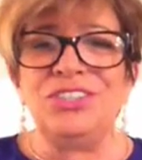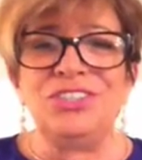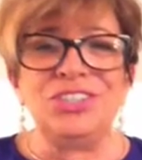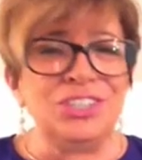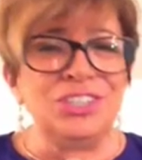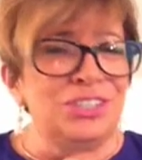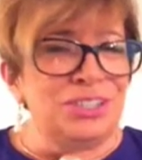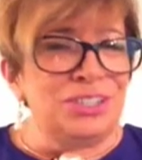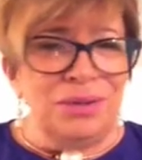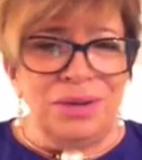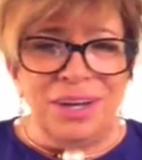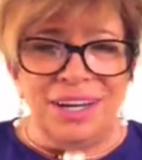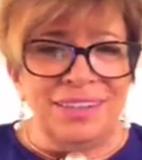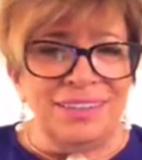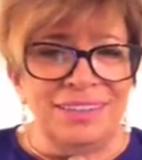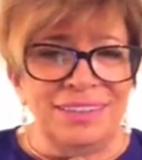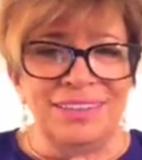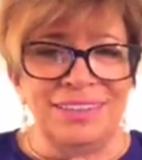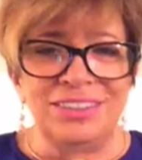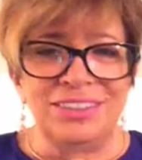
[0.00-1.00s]
just do it.
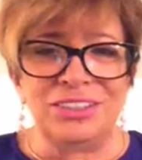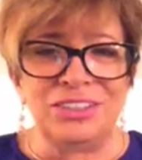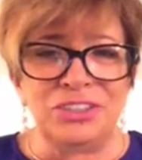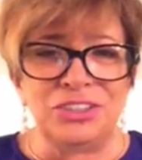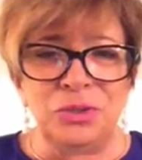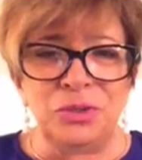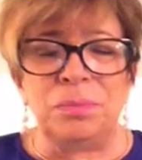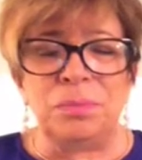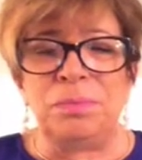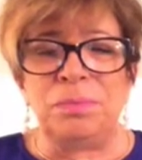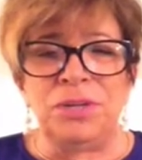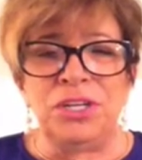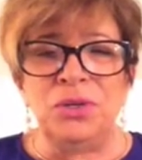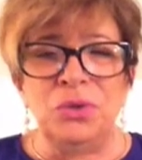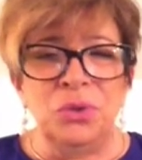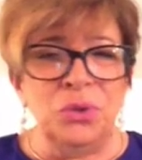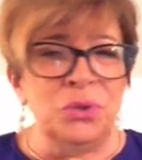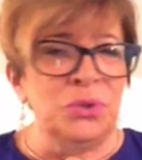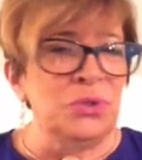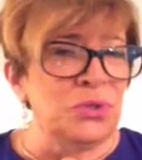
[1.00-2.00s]
Just do it. Be
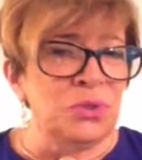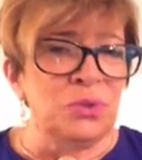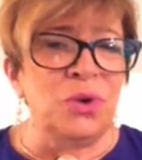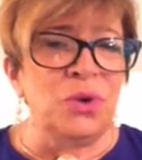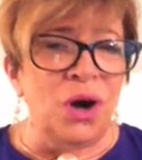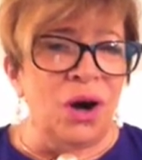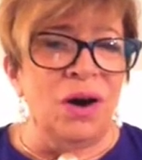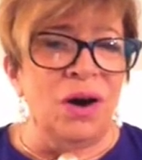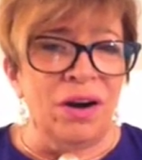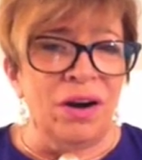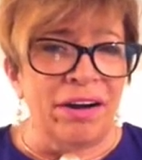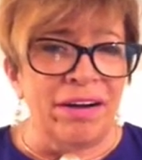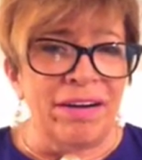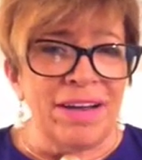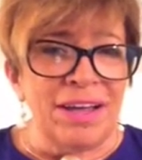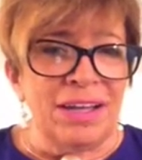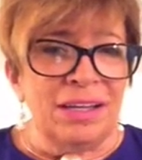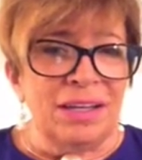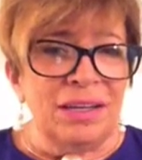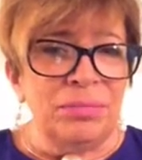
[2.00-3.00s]
who you are,
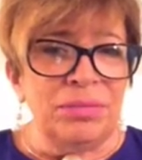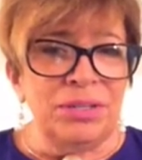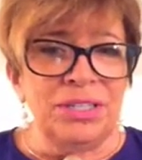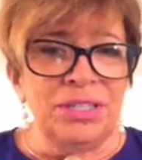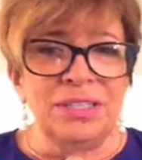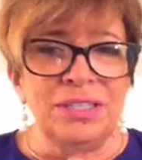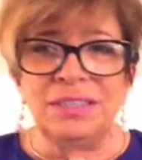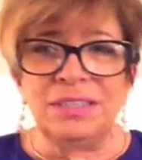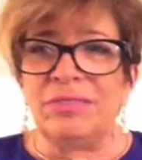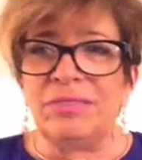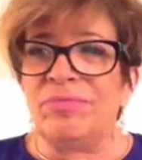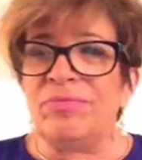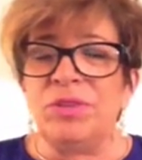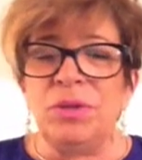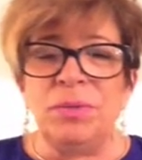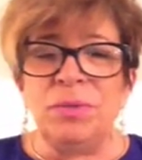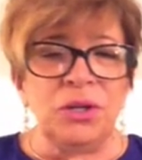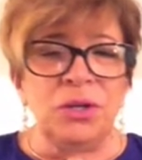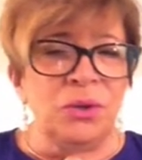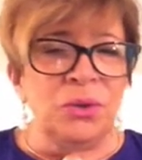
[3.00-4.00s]
because
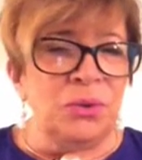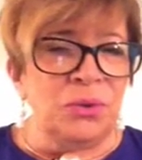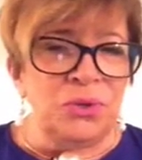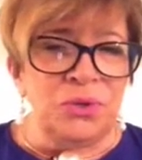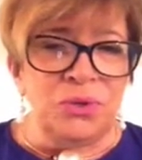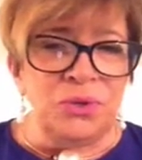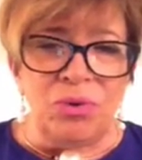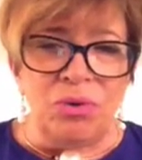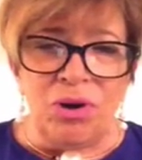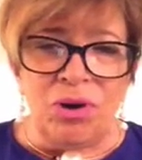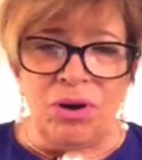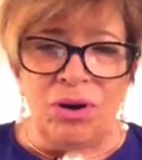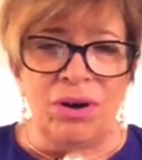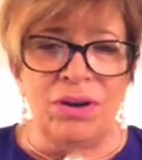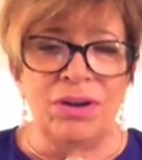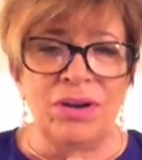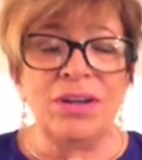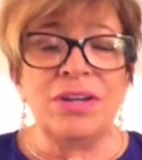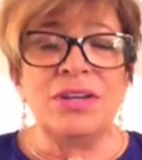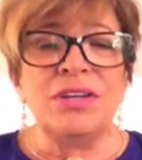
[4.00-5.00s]
no matter who you
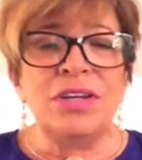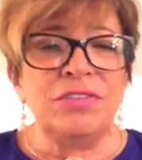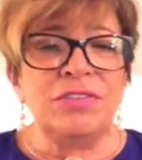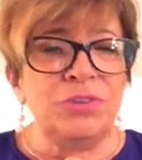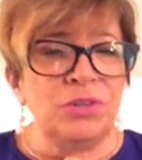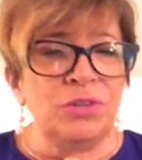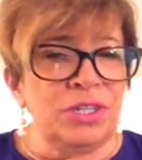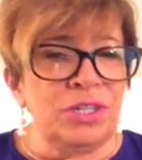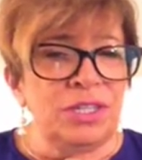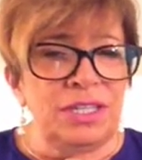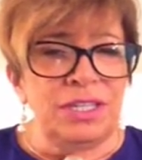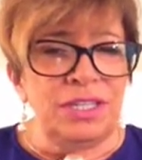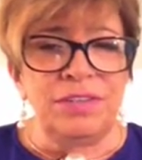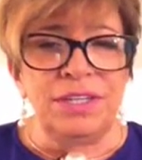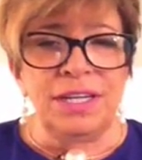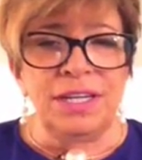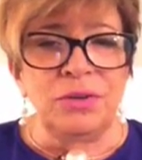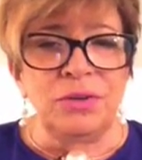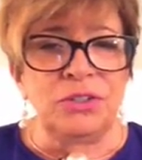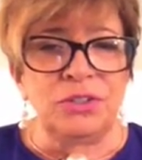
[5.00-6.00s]
are, if you're
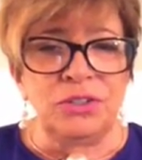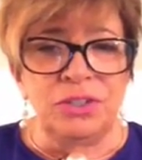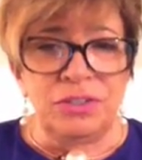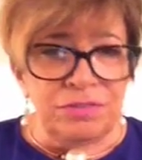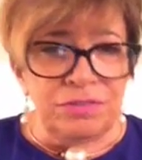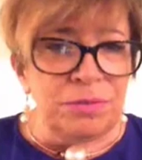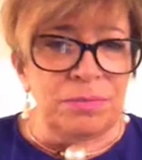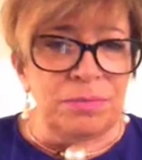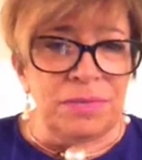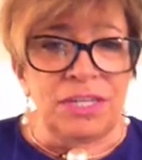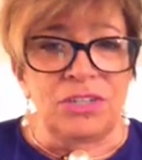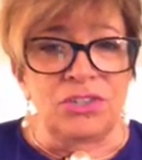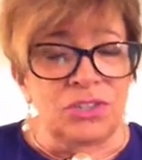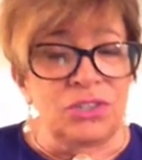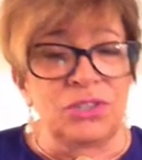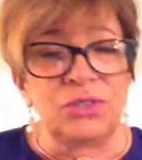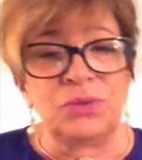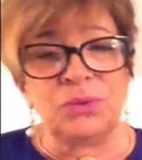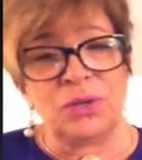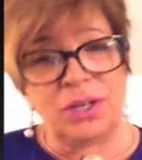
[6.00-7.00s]
giving out good
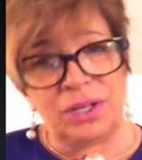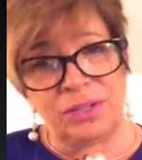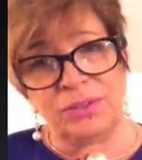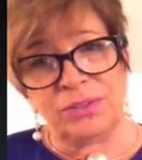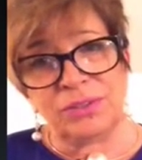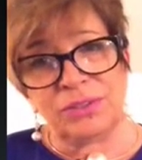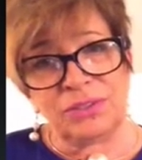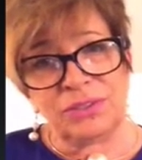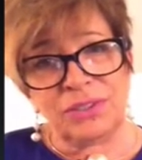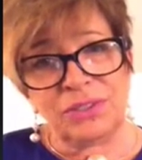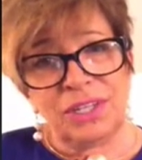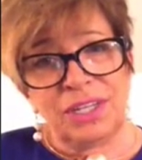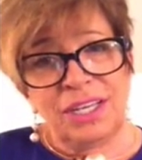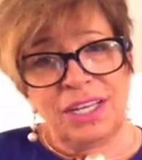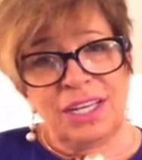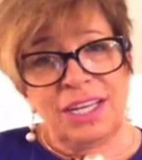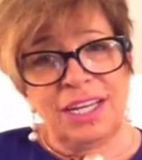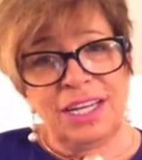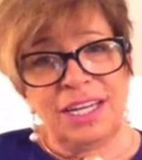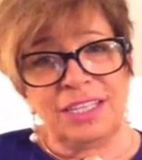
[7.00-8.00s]
information to others,
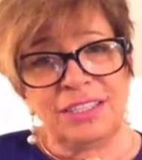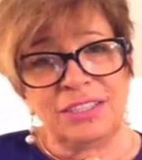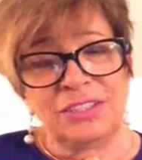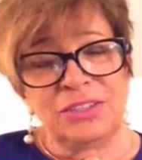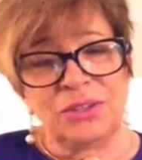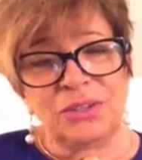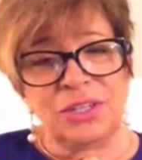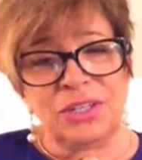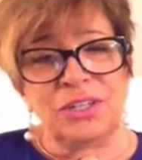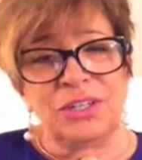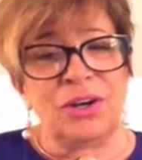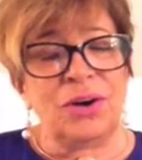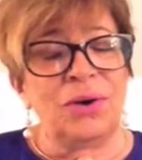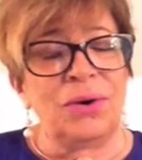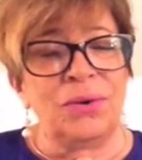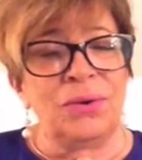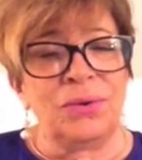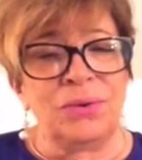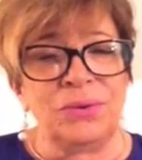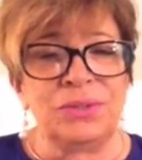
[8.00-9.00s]
it's going to
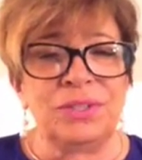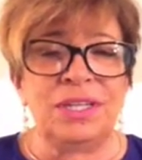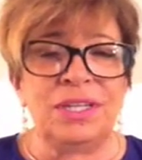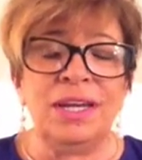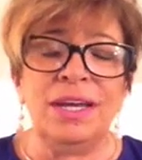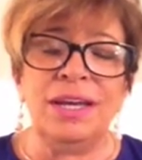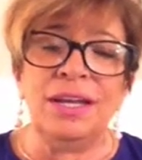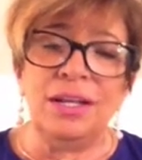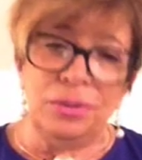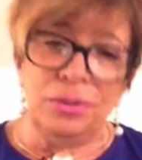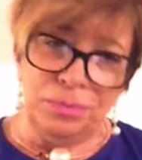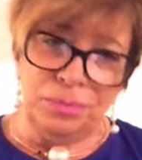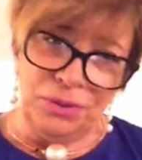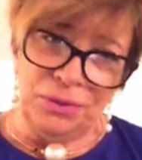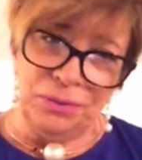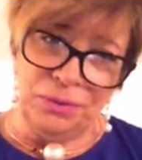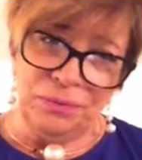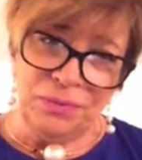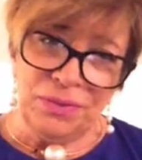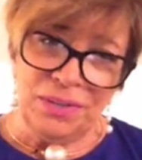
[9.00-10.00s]
only help
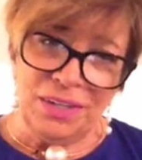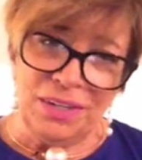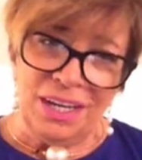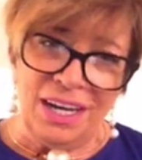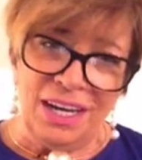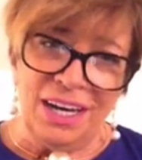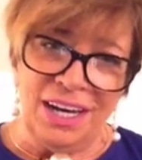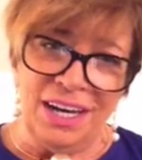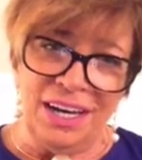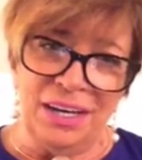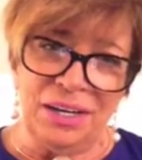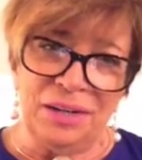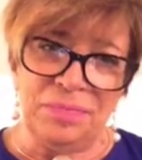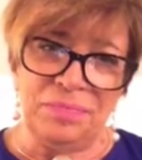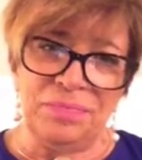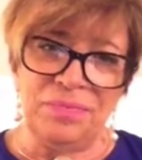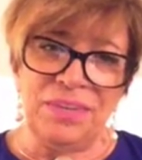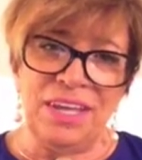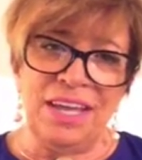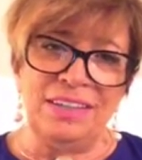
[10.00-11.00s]
you.
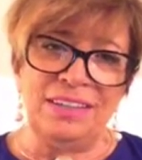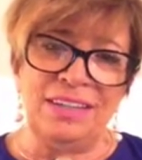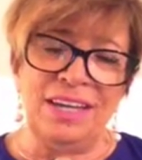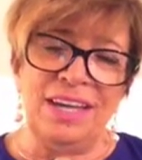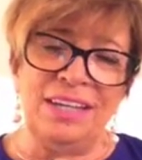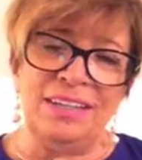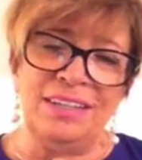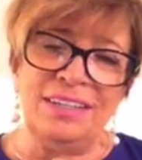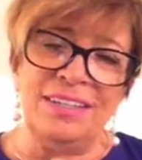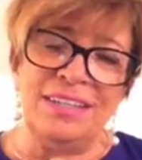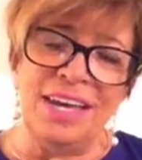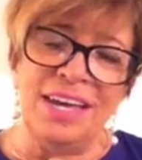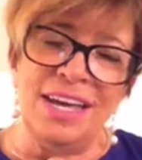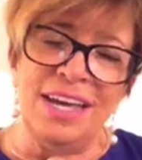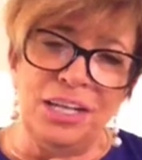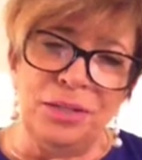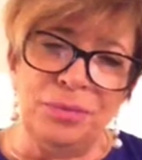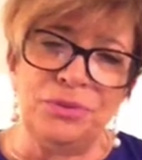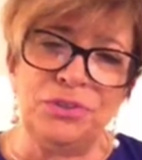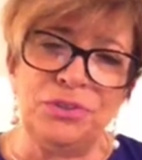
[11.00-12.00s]
Um, and, and it
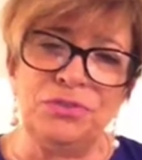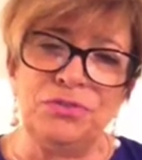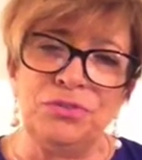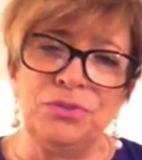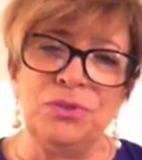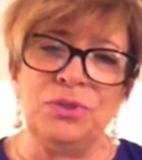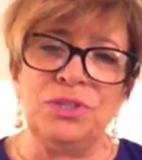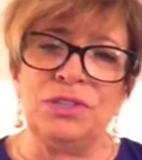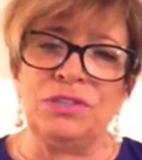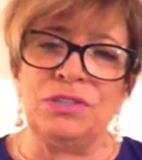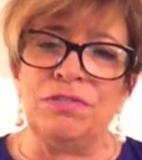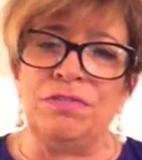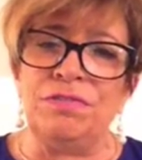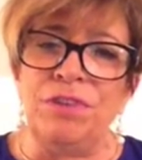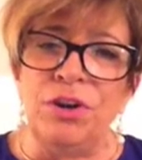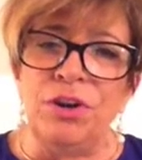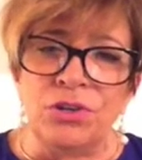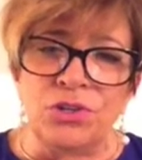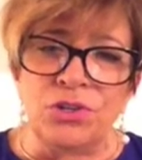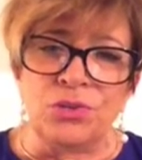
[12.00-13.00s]
helps through this
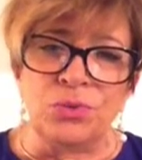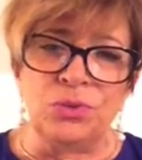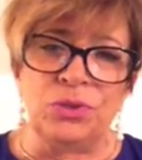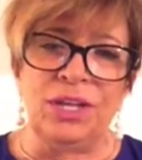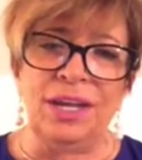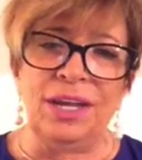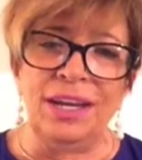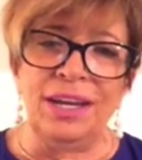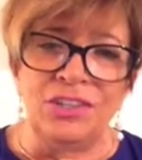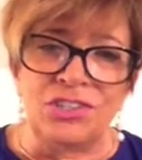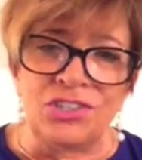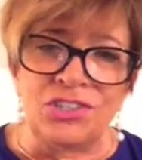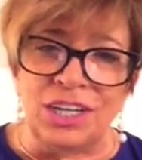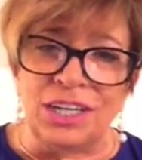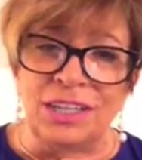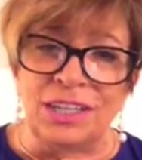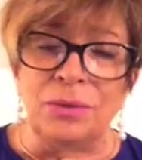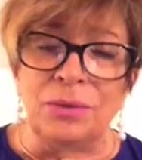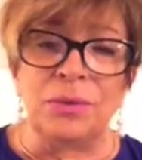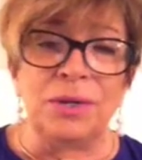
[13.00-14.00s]
virtual
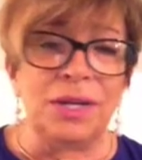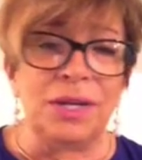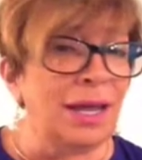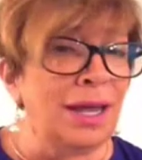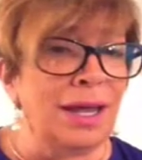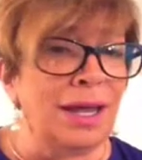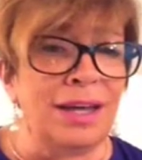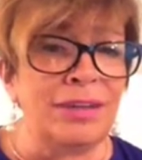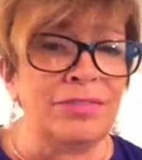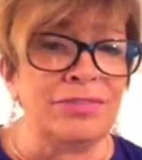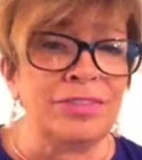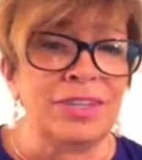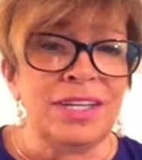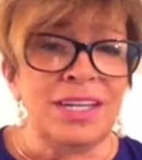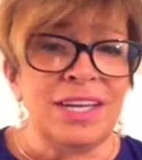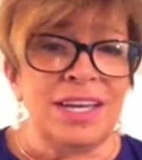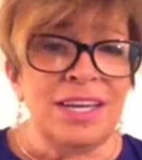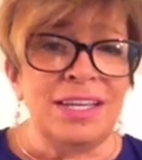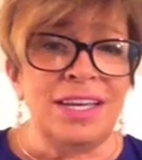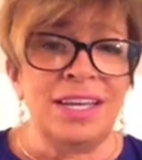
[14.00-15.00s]
handshake that we have
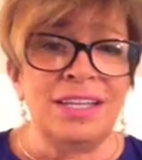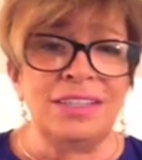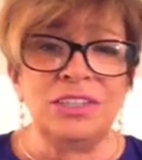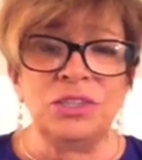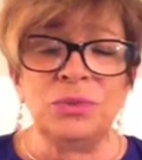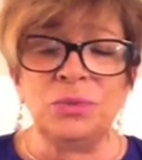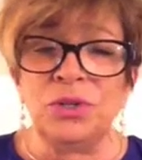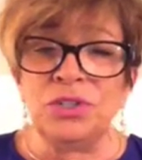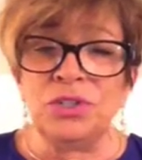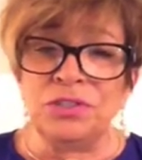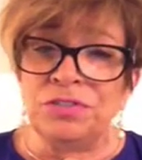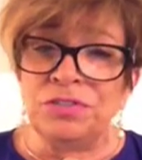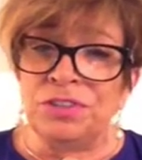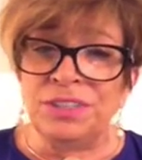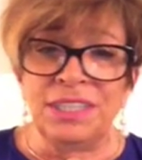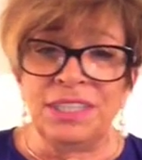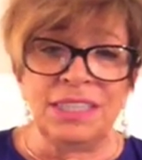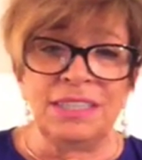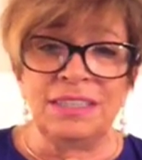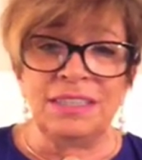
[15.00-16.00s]
and this
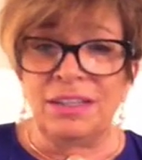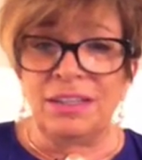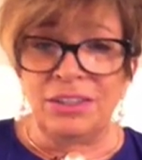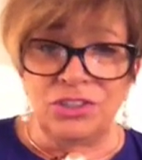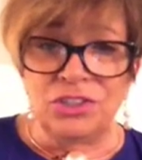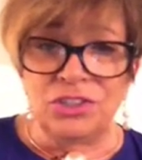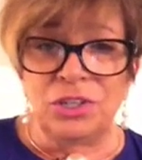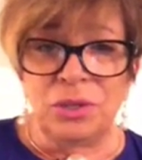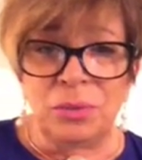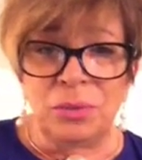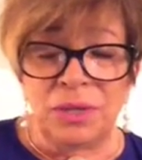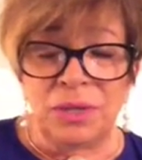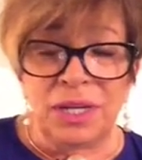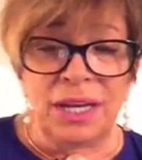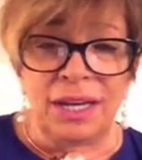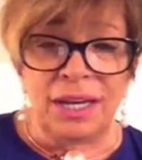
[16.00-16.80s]
wonderful technology that we